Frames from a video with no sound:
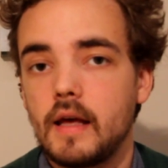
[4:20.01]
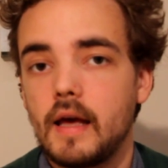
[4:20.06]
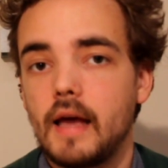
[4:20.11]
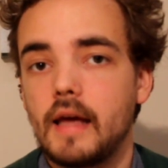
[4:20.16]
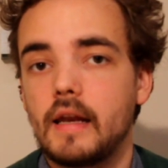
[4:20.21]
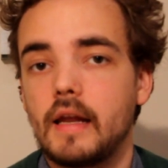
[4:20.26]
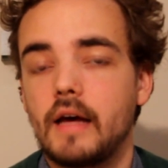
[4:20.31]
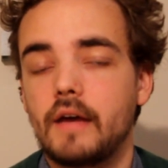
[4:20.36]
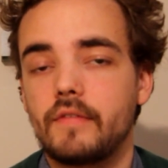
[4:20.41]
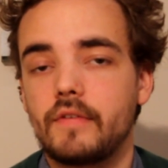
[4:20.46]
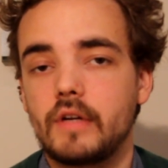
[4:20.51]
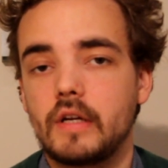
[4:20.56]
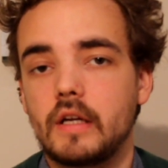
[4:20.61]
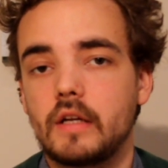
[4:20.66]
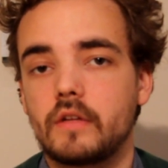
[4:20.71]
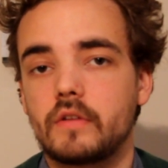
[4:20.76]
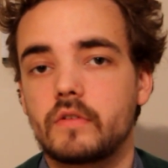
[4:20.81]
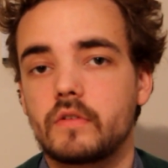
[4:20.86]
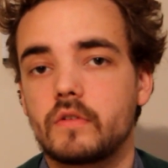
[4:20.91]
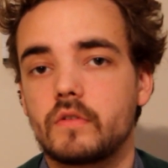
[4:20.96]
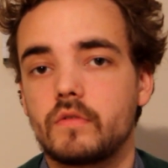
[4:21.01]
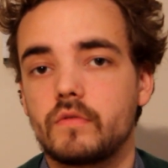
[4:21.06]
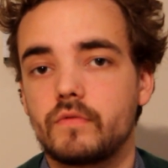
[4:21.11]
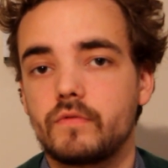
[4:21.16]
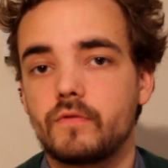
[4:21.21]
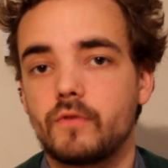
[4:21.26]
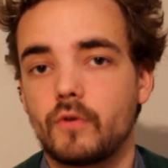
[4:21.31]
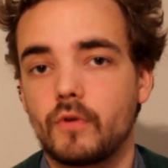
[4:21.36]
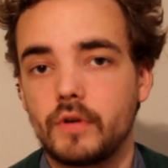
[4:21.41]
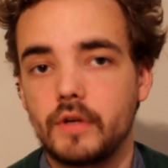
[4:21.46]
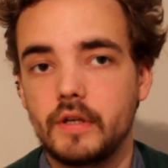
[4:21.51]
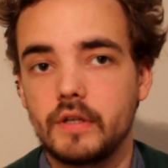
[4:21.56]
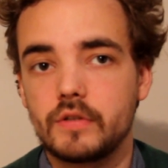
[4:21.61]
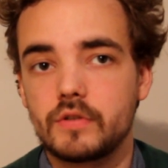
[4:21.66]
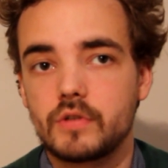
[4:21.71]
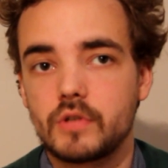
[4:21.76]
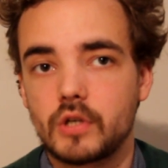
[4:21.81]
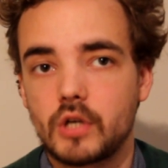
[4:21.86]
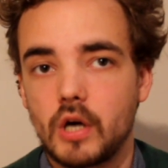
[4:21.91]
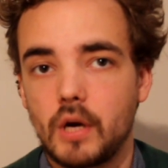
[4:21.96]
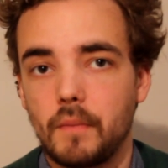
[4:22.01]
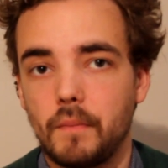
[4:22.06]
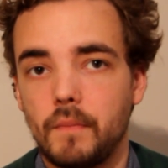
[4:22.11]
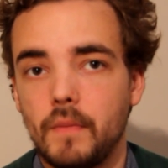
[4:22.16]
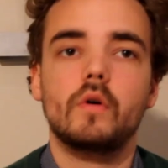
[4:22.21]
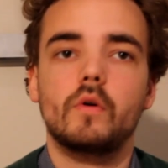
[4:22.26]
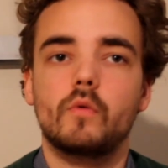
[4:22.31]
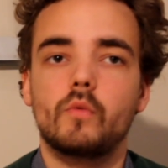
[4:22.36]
and having it for years to come.